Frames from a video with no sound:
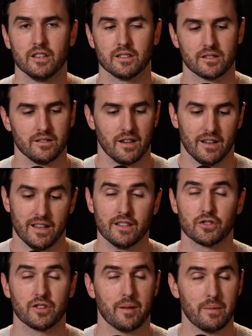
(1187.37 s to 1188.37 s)
this uh,
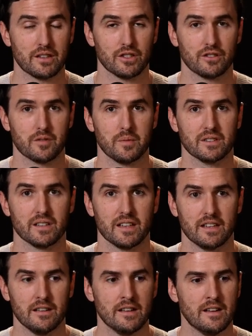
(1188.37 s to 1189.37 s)
Instagram message from this
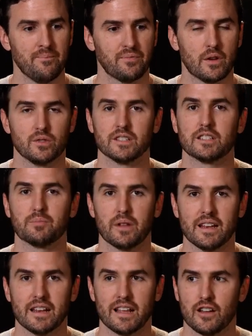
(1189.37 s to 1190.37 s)
lady that was
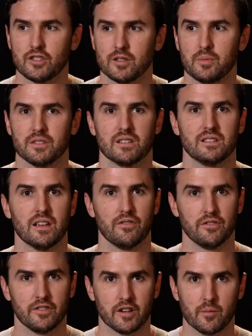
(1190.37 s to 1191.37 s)
explaining how she's built a
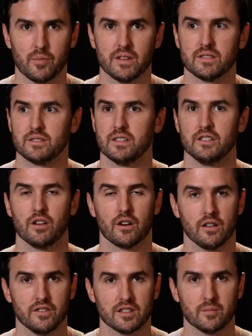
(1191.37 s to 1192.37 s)
seven figure business and done
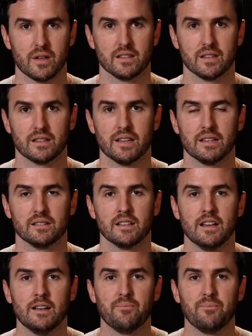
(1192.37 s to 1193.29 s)
all these amazing things.